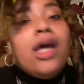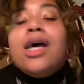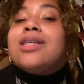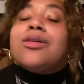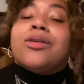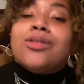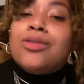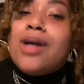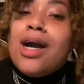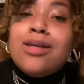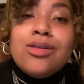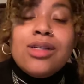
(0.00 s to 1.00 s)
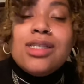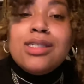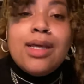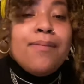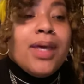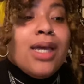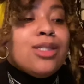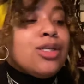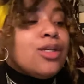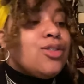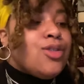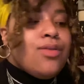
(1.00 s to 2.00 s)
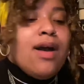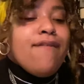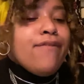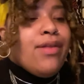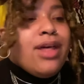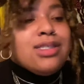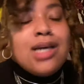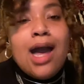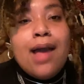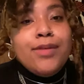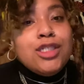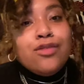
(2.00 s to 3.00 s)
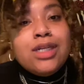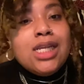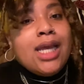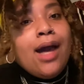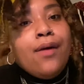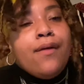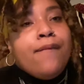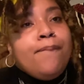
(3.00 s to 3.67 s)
As long as you guys are on the same page, do not feel that time is running out,